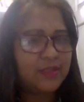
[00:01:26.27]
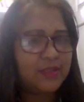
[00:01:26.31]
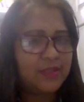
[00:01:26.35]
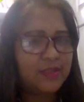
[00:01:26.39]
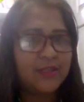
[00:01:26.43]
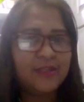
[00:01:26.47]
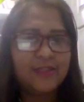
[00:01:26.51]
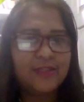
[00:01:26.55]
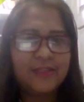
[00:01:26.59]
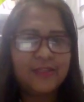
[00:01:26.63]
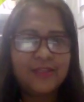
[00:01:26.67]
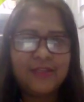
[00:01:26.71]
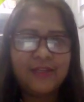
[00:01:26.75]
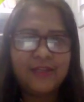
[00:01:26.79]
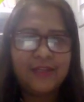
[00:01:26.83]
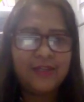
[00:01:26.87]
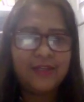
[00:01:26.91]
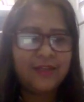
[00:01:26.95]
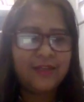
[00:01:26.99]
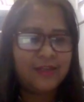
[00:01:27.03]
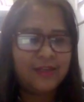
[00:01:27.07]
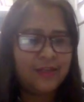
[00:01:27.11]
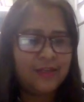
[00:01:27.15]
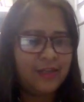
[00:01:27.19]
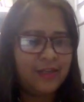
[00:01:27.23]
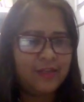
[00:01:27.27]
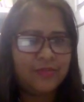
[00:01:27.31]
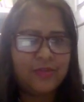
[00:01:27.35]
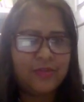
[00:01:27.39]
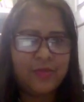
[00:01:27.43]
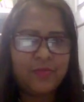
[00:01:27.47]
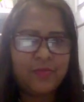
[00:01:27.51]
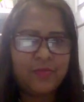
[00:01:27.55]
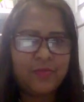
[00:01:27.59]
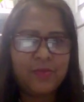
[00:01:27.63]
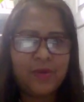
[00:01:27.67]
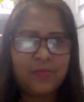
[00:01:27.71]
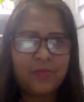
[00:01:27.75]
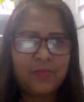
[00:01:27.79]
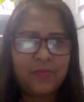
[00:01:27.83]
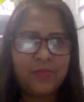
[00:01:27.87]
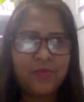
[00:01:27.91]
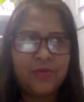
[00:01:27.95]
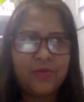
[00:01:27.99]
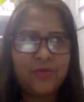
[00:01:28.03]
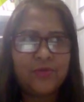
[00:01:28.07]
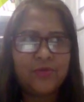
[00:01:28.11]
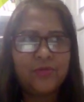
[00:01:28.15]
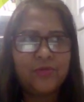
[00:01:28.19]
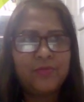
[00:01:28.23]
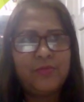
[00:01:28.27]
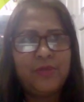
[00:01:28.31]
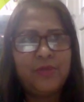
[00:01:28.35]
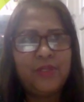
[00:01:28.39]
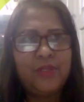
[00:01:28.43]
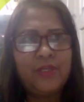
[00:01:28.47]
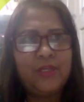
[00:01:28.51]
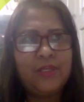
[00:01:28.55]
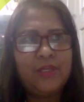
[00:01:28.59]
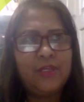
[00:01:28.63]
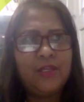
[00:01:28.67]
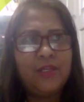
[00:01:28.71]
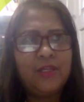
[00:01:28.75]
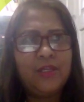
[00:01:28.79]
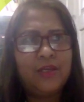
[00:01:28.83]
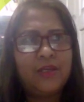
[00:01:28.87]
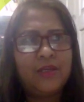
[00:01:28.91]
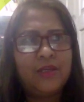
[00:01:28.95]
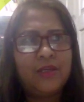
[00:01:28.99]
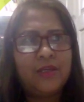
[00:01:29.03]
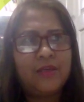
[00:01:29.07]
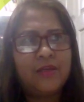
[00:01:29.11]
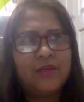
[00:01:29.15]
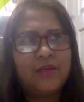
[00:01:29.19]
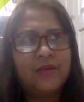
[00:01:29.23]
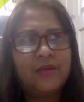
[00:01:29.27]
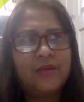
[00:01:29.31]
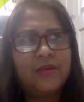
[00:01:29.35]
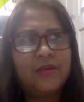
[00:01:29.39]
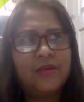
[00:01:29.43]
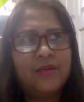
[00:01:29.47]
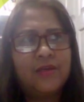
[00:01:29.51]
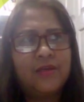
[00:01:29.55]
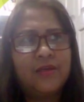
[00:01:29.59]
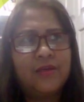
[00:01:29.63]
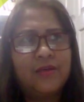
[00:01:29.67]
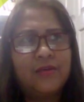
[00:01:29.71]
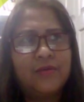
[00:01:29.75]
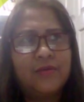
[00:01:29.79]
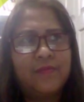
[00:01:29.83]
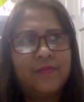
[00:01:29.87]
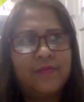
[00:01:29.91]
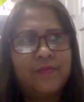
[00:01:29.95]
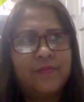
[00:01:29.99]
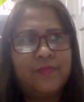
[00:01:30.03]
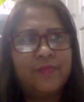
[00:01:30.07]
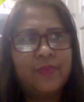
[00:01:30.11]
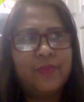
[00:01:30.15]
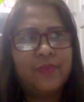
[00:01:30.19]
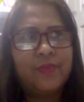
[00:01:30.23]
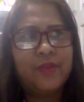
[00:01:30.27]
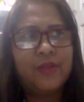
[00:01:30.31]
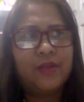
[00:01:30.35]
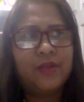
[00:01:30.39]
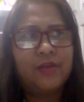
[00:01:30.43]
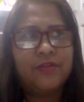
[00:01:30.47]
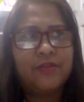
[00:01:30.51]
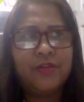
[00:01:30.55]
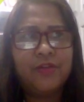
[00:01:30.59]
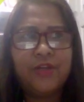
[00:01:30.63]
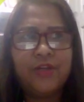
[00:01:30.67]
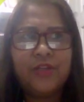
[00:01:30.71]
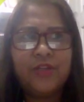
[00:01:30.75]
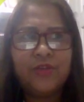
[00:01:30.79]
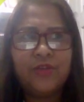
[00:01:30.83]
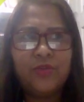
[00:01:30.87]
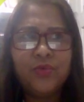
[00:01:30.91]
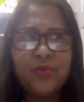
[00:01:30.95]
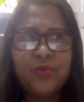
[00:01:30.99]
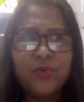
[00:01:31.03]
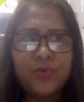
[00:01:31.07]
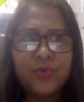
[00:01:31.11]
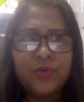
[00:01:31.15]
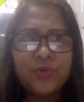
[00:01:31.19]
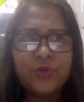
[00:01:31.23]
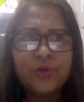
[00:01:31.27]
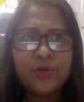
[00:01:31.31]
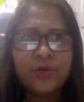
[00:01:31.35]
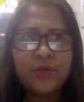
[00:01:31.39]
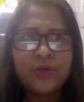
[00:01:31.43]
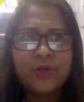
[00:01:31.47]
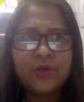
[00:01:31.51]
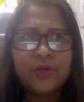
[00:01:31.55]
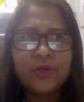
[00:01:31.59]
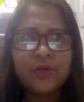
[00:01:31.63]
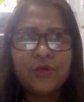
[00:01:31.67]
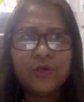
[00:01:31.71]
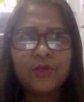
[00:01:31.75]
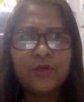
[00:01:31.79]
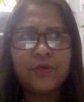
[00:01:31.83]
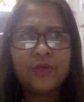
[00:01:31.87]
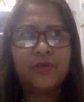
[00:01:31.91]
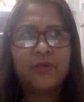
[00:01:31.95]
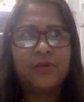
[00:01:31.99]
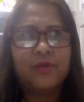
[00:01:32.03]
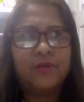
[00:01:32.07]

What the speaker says: can remember could be like grandeur,